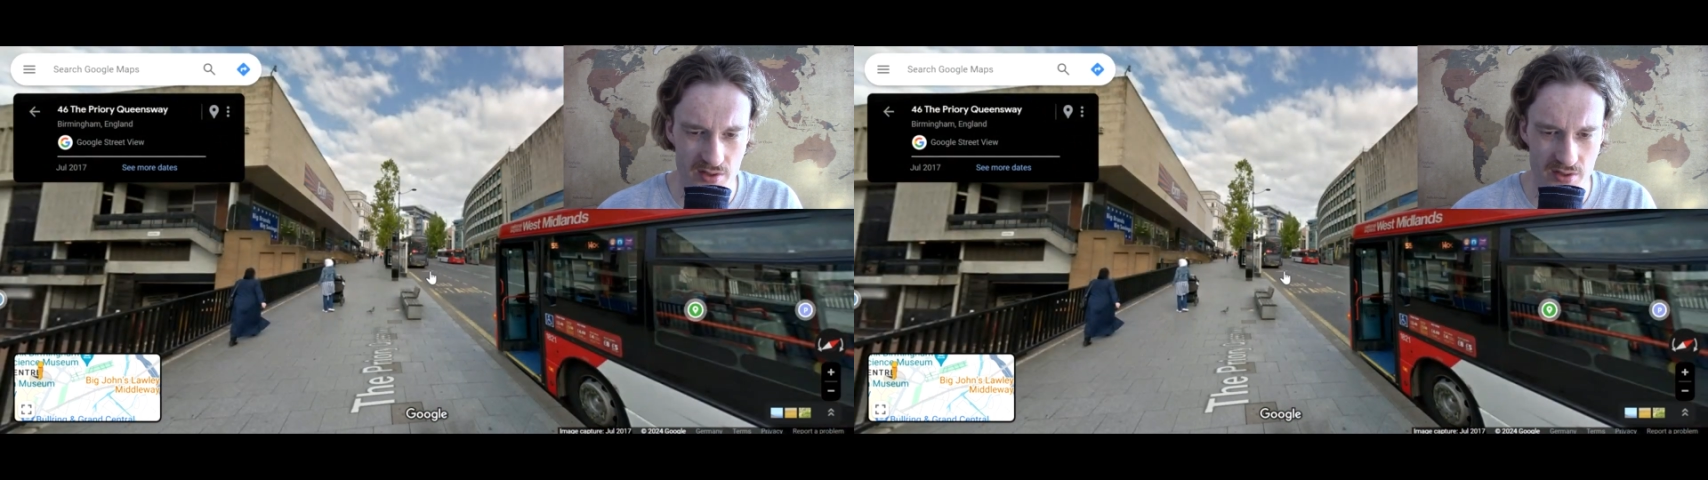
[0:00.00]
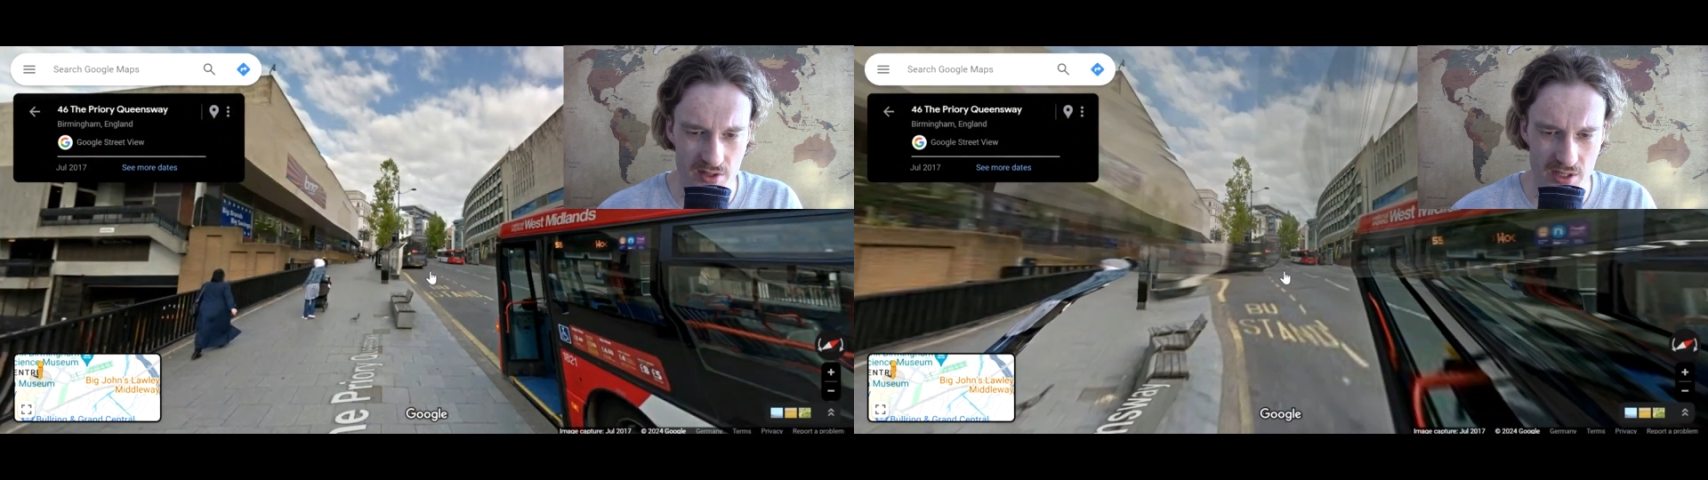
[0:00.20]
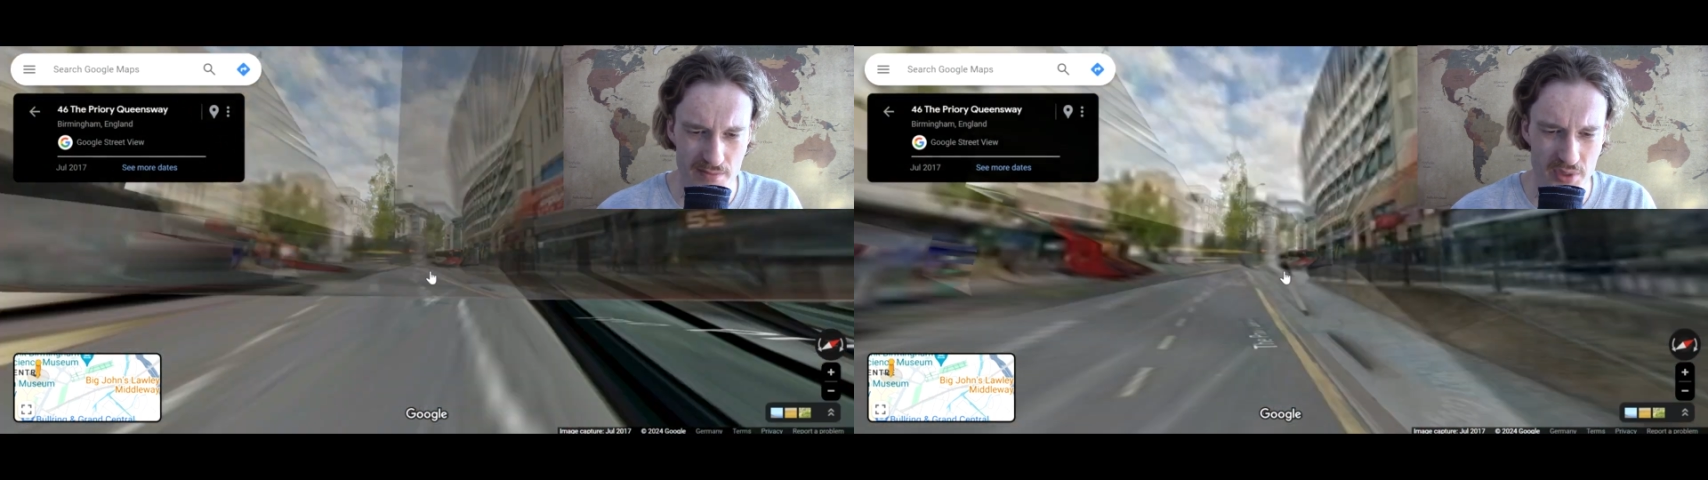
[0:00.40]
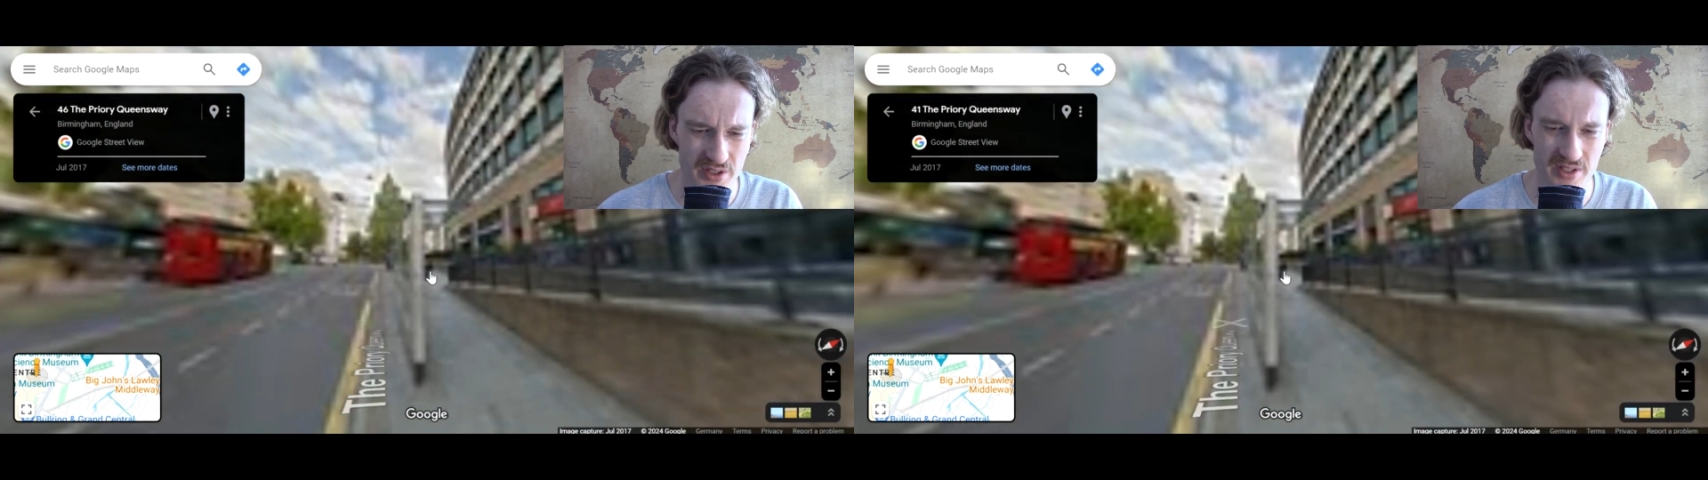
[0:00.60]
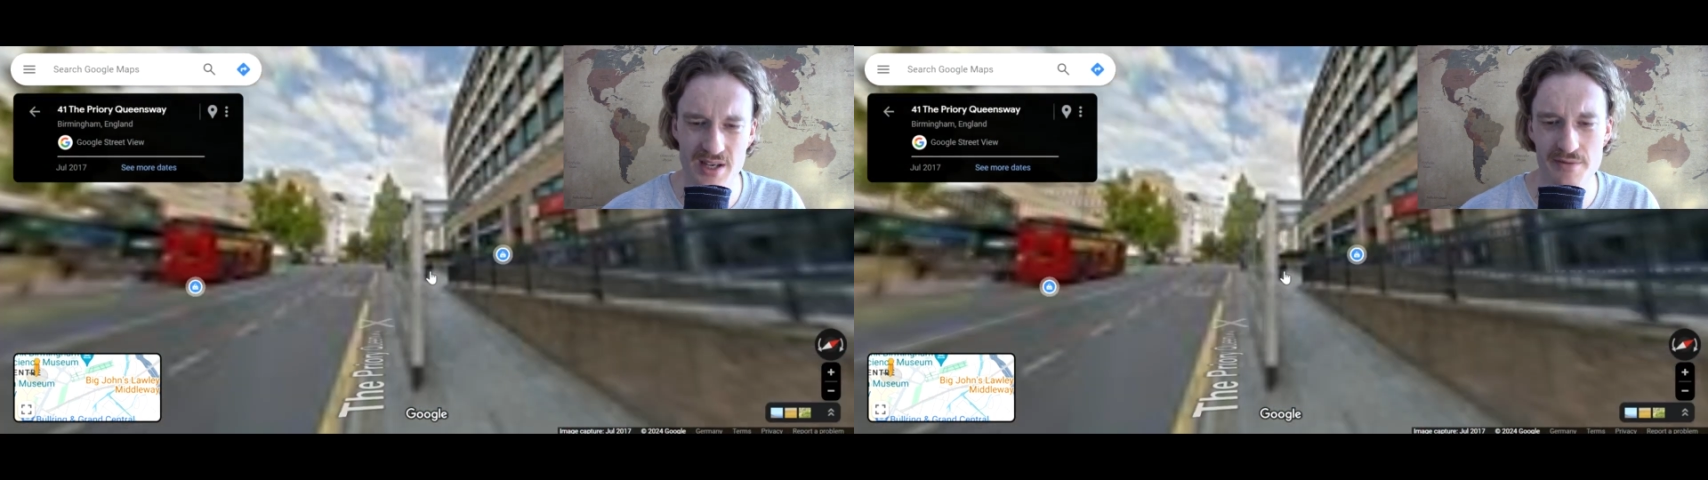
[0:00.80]
some
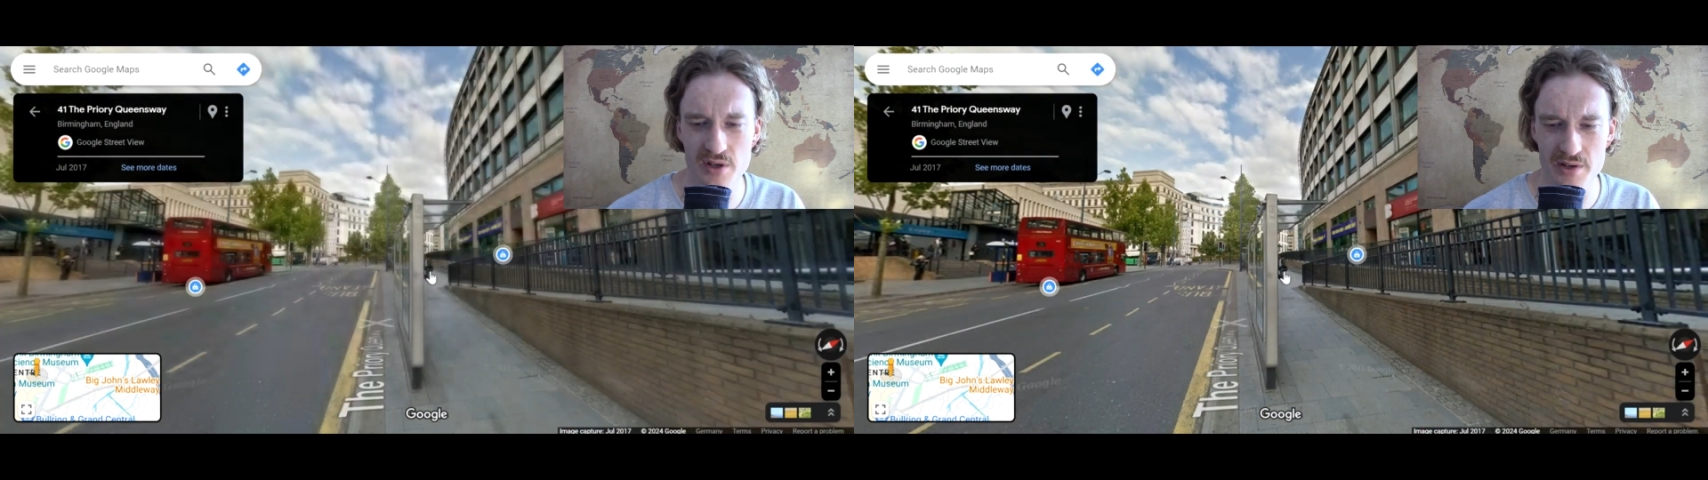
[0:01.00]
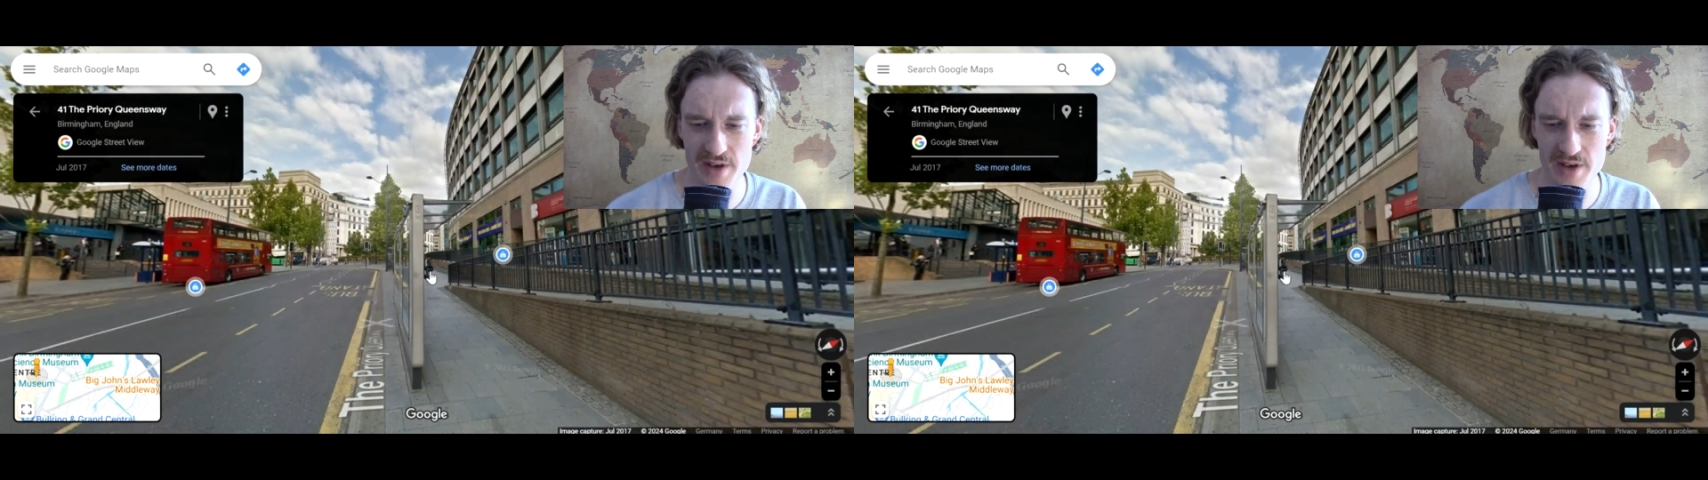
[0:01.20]
buildings have a lot of